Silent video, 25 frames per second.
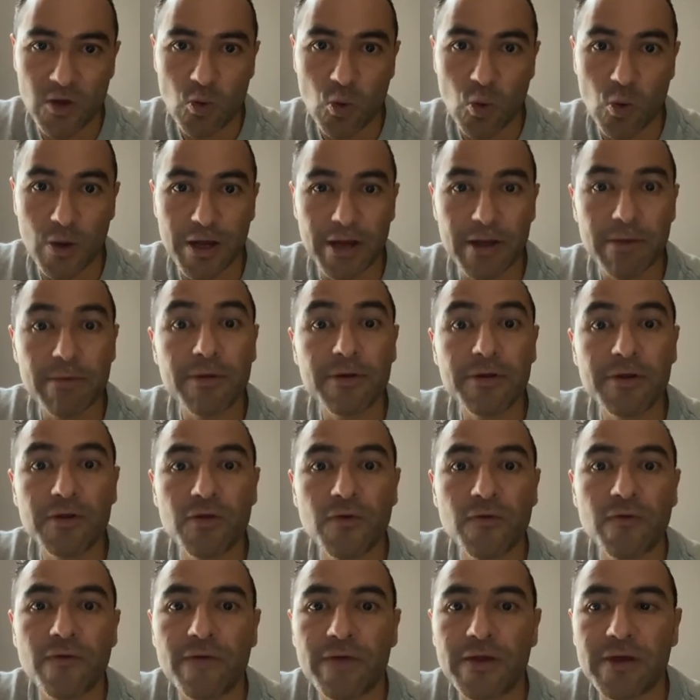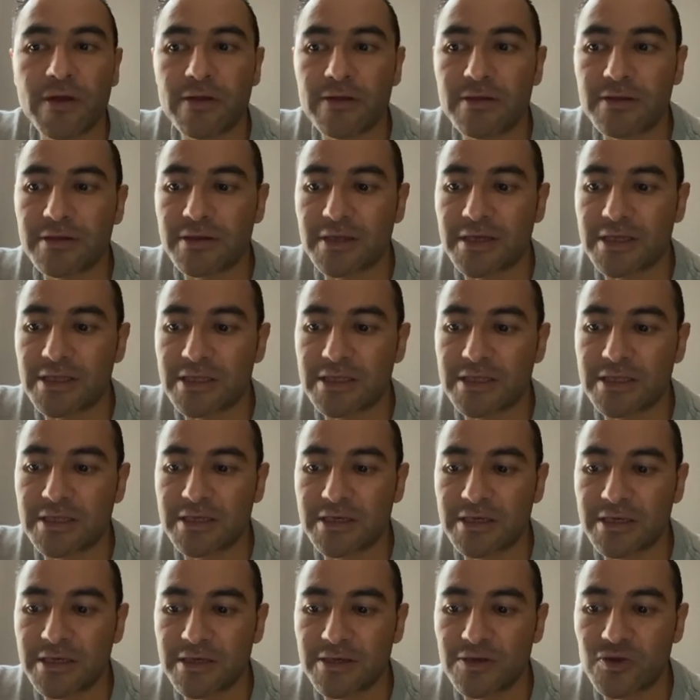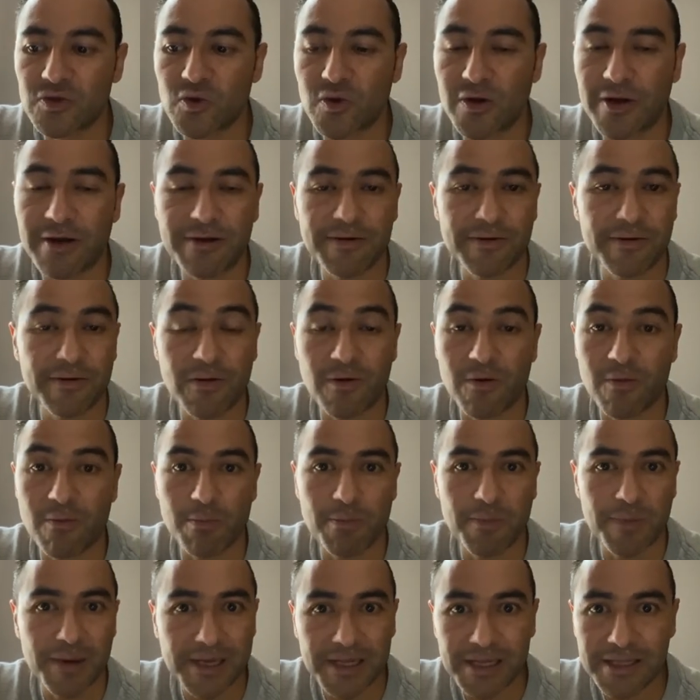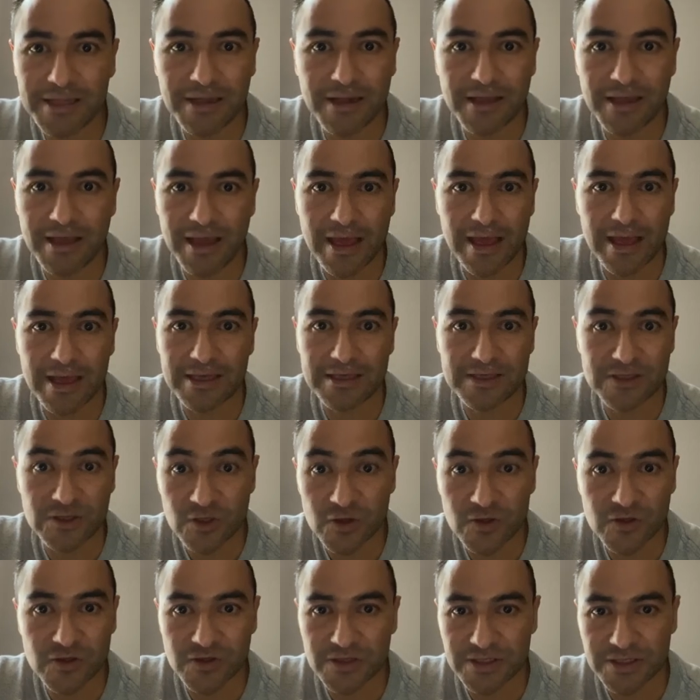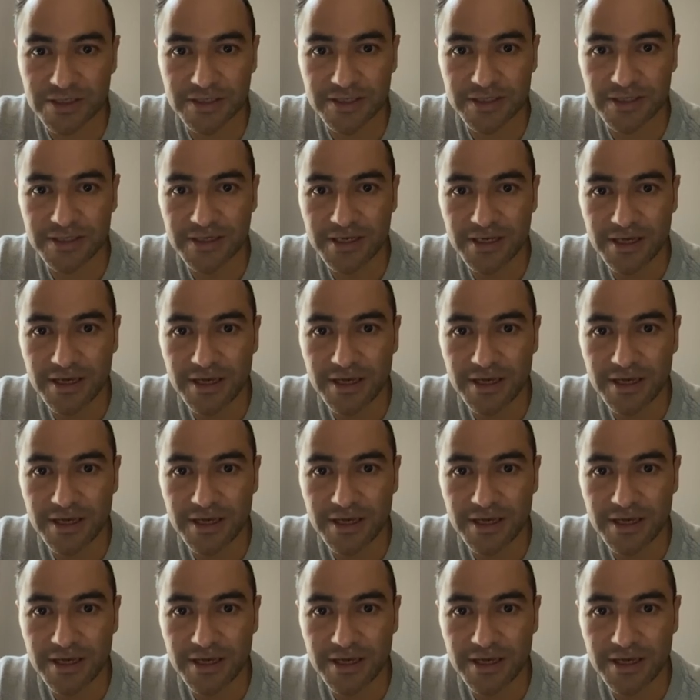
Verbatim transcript: whenever you feel that you are completely exhausted,